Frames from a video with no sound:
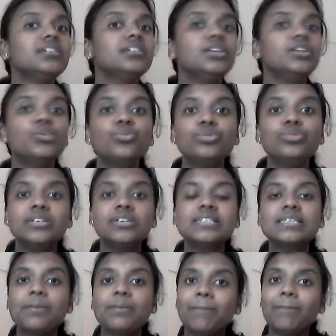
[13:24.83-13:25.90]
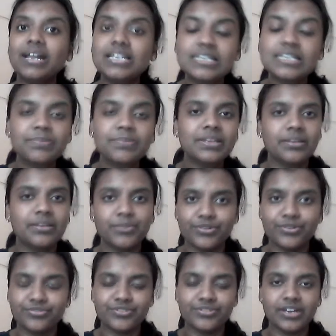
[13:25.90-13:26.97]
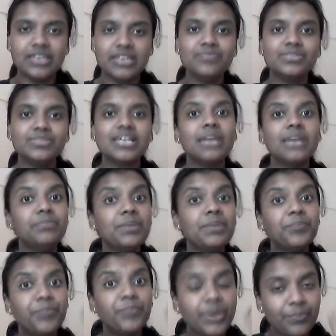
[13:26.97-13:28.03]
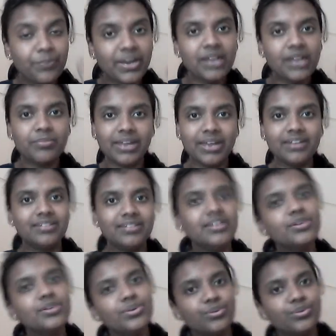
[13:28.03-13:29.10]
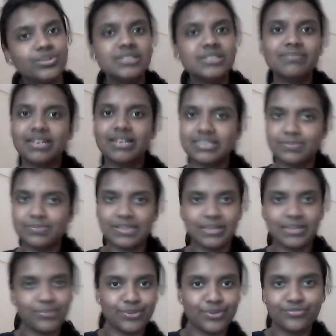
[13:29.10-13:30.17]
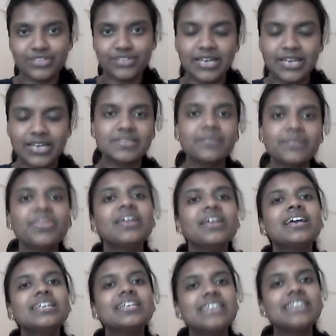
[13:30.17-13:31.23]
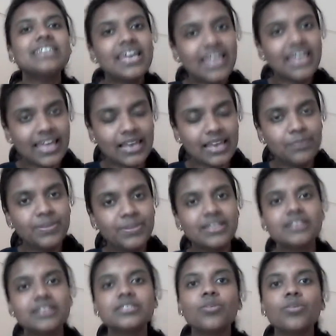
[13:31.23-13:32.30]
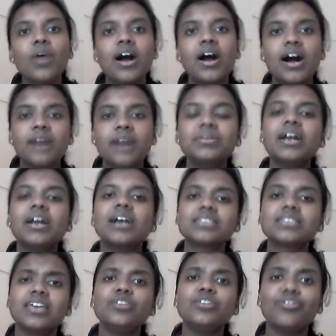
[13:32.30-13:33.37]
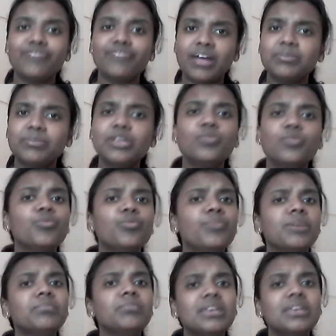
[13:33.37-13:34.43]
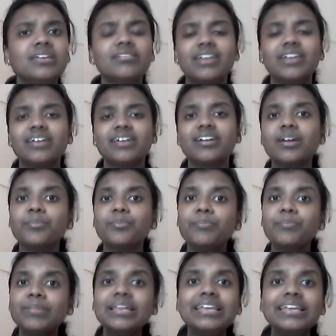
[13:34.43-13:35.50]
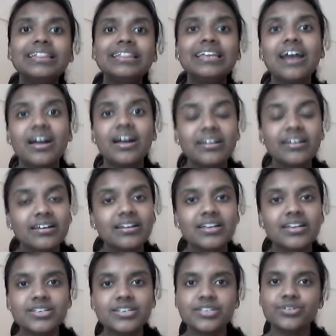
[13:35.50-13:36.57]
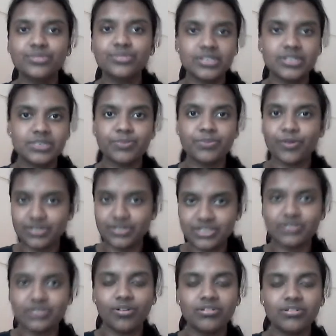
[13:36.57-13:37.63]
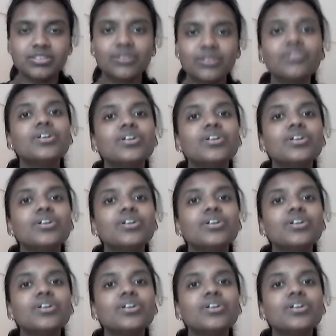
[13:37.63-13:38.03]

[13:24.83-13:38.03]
do this multiple number of times, and be prepared mentally to do this multiple number of times. Take help. There is no harm in asking your family, who may be like completely unrelated to this process also,